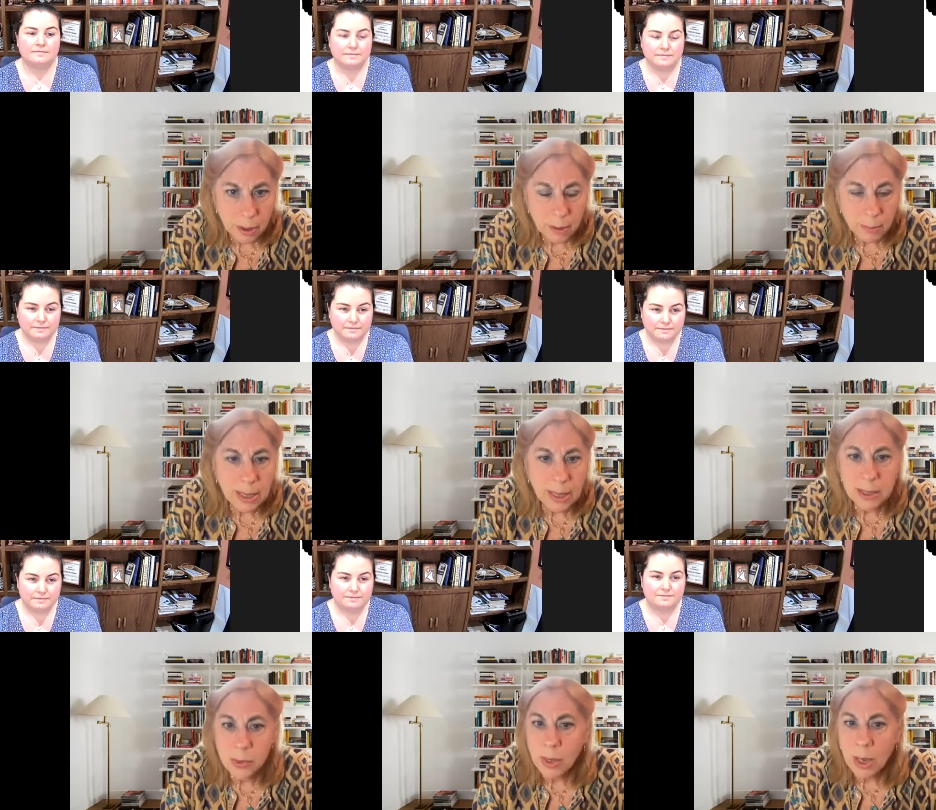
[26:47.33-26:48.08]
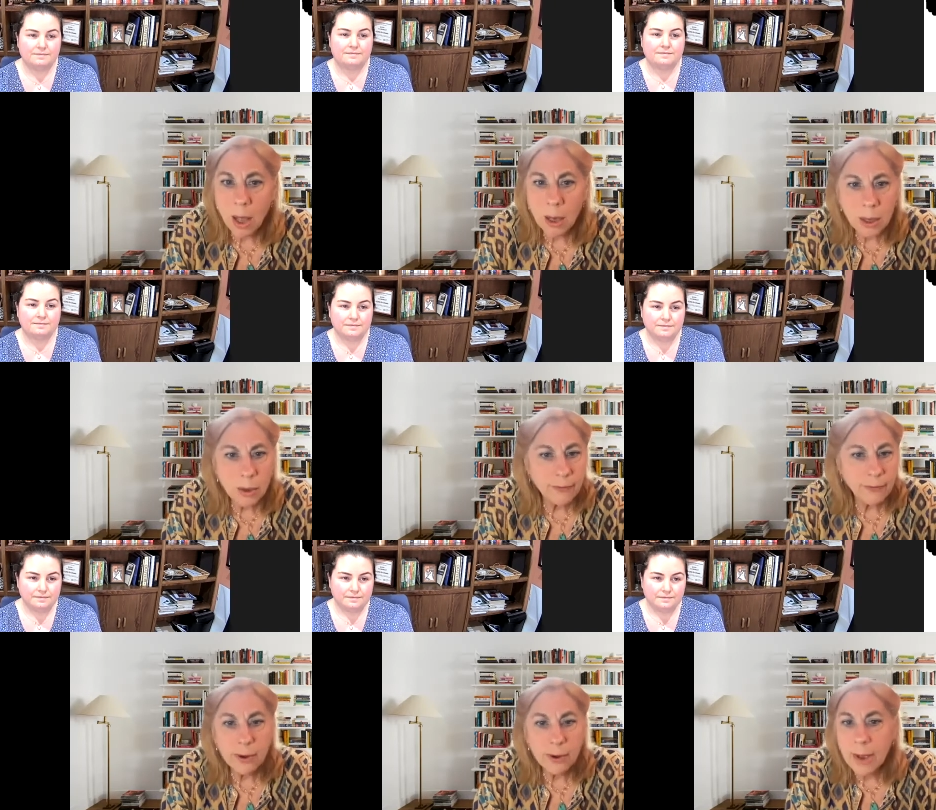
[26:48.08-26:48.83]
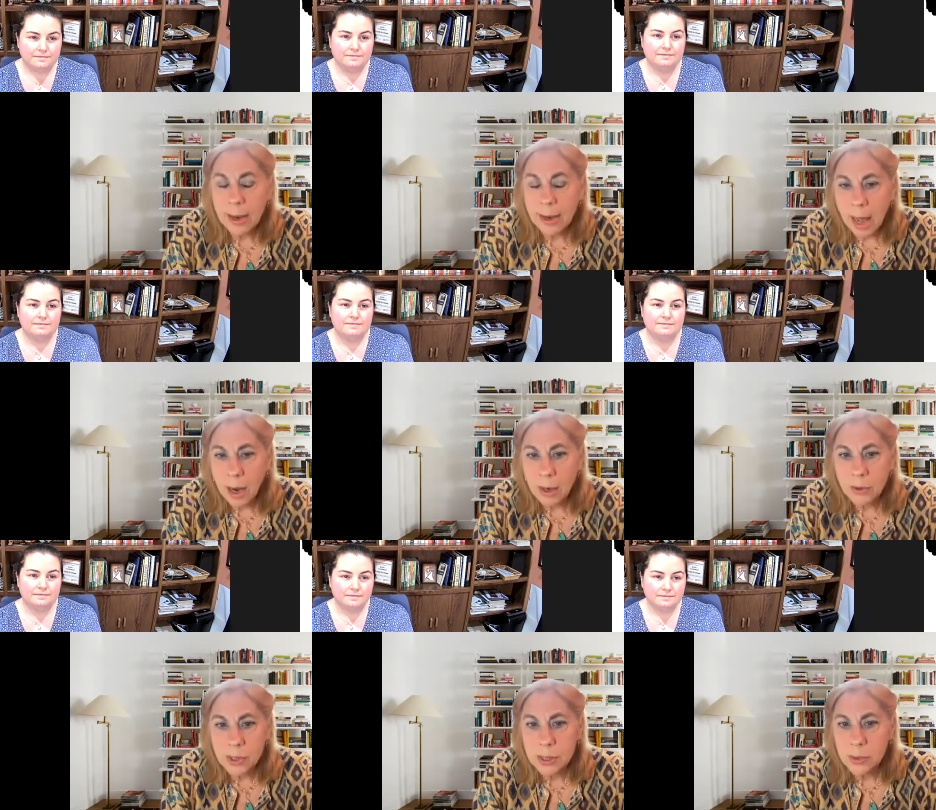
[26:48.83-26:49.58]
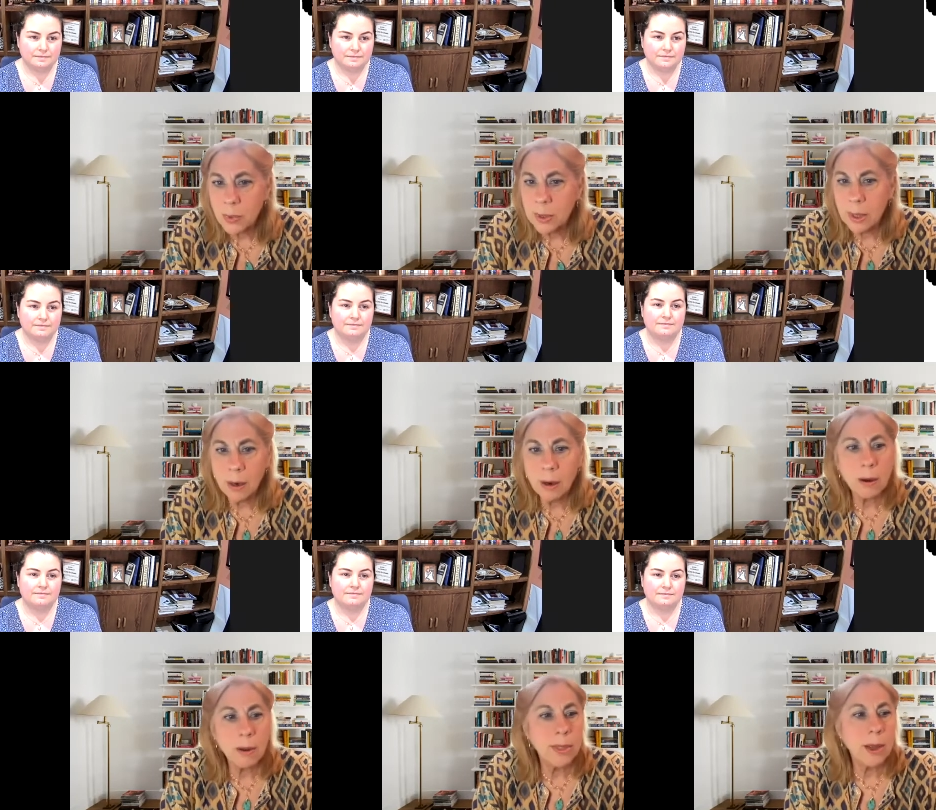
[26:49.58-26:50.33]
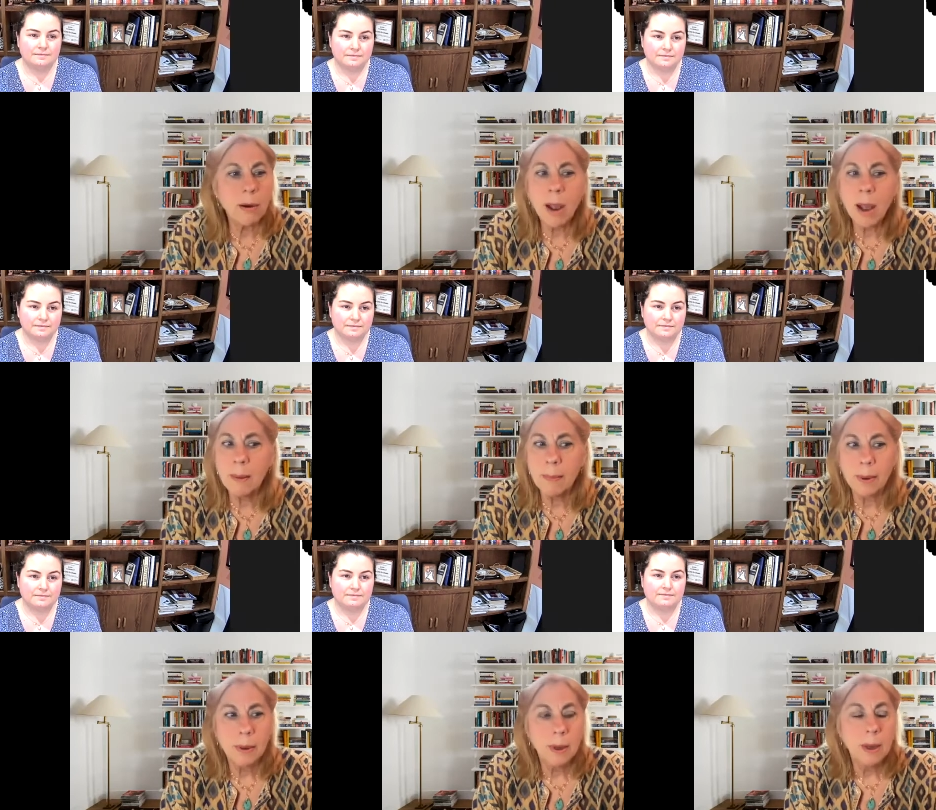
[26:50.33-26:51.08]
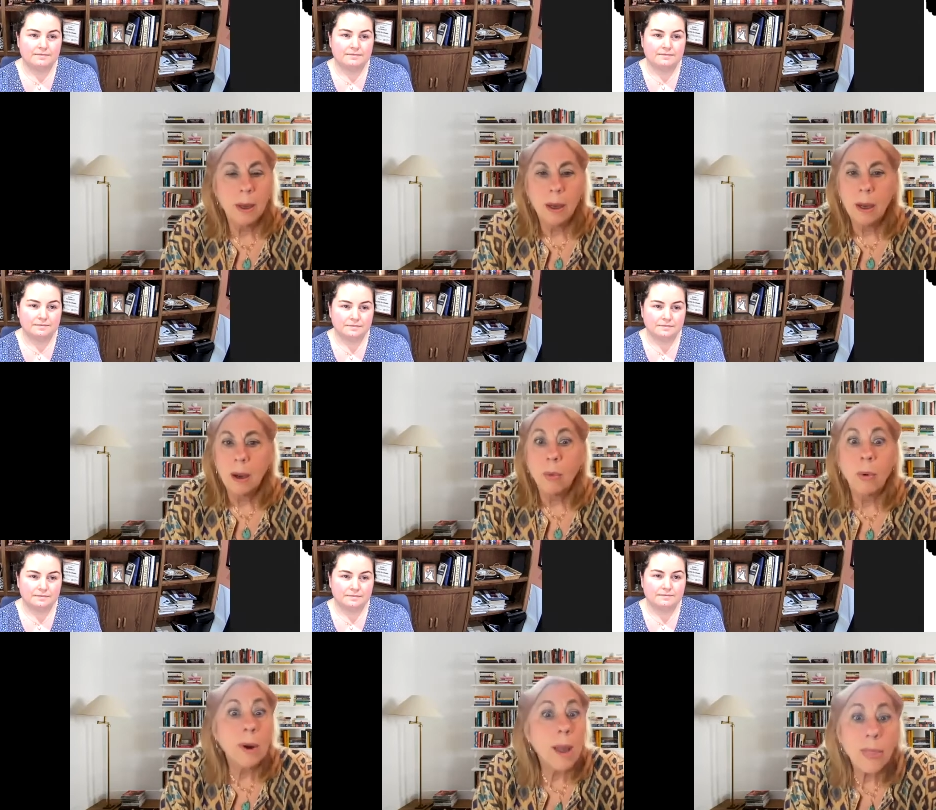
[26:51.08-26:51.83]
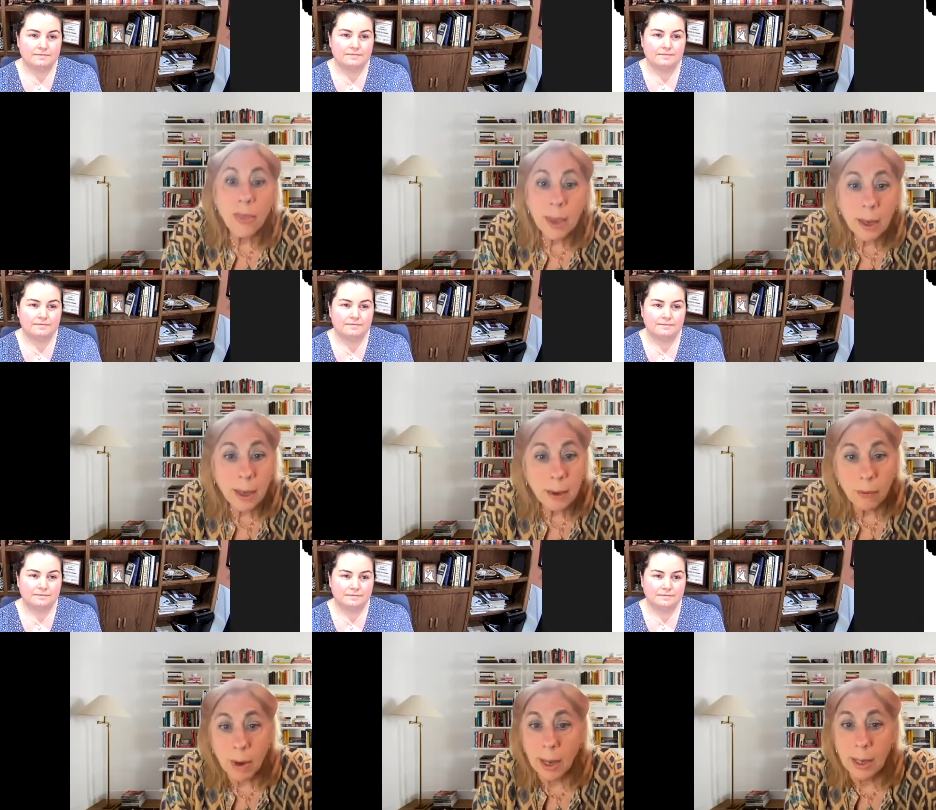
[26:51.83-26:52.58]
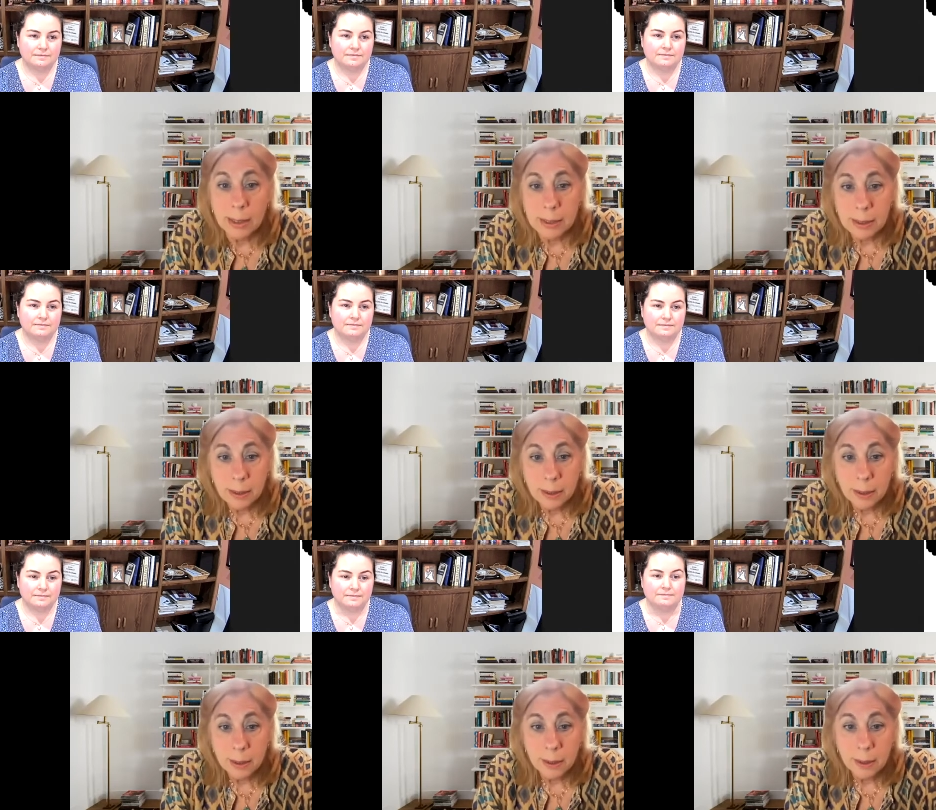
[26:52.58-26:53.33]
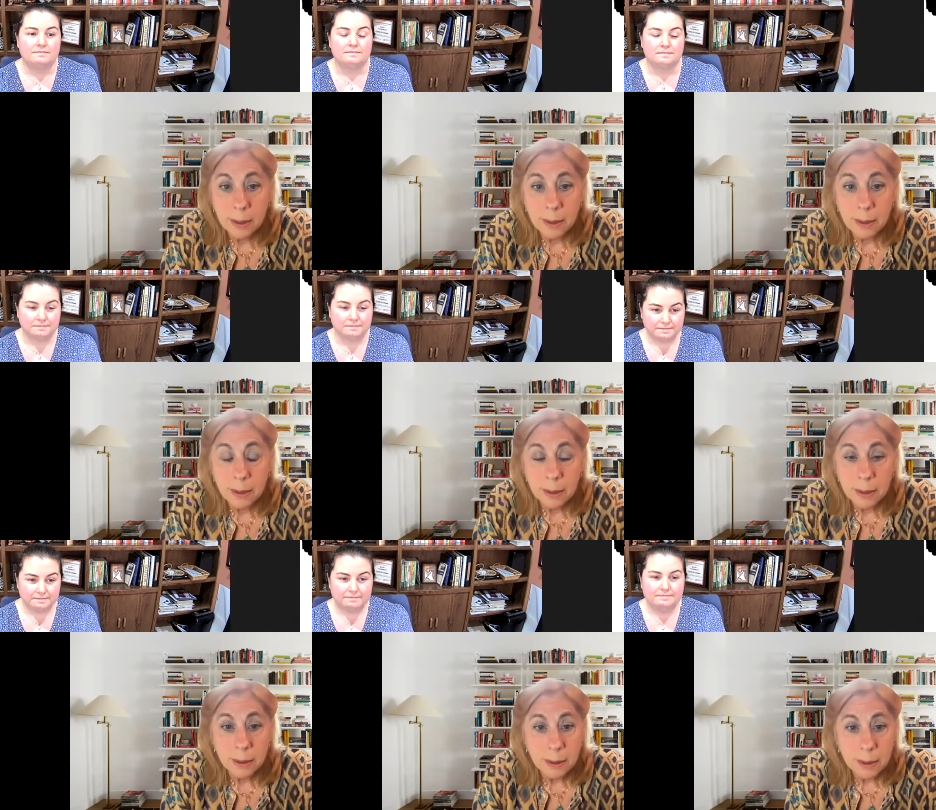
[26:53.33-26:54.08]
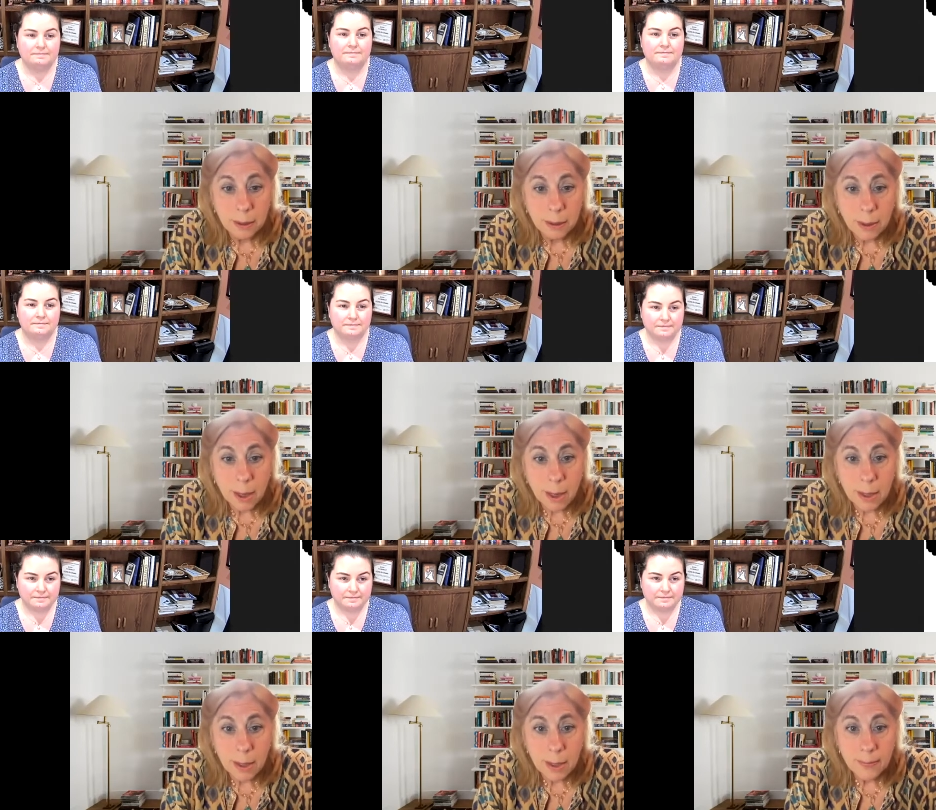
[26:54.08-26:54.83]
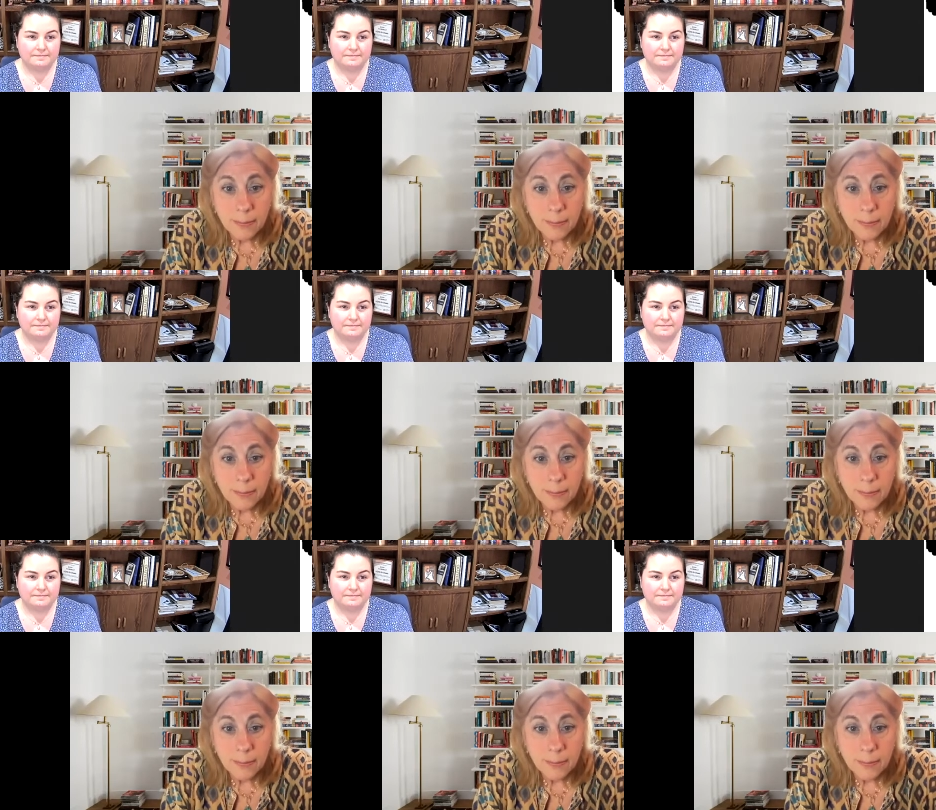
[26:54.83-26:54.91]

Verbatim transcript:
Speaker 1: Because we all know if we've got allergies, when they're up, we're not thinking right. Mm-hmm. Okay.